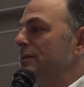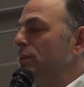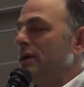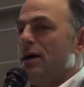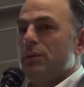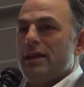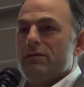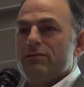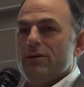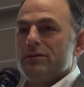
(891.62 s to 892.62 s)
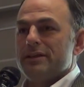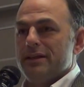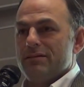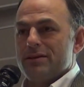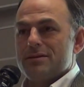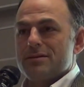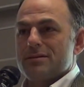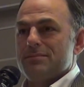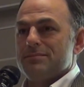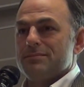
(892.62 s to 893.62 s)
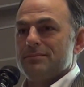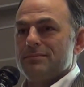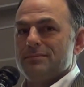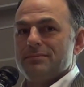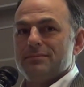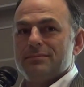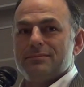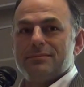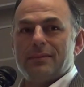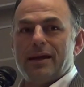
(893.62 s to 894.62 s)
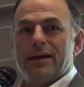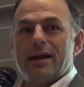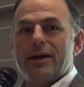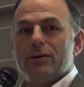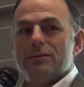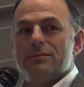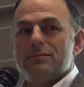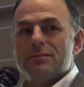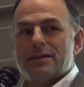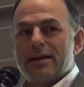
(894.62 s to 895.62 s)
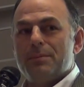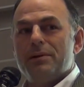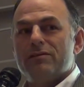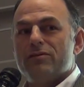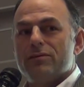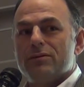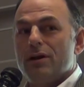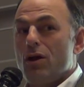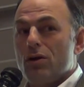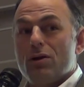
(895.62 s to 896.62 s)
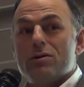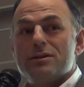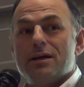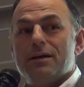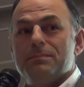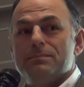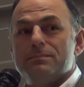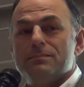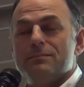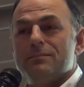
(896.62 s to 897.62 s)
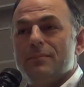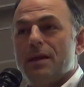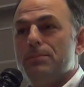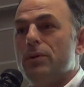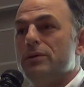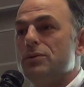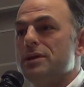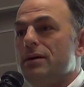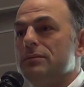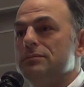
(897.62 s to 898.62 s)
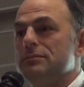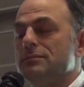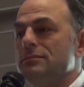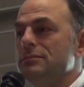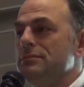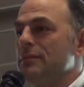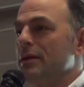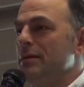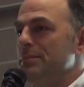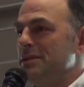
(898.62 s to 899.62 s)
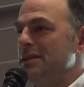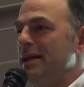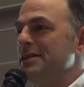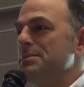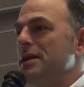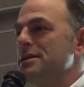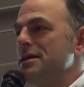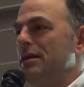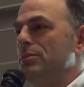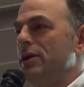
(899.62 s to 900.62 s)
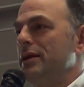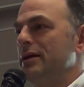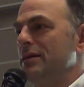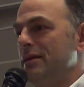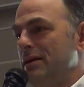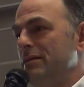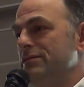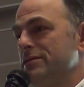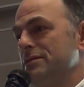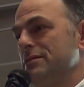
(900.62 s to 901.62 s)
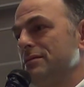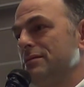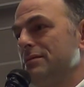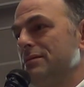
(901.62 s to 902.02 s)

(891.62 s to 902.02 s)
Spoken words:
we're not without fault, any of us. And I could stand up here for a long, long time and point those out. But today is about celebrating the gifts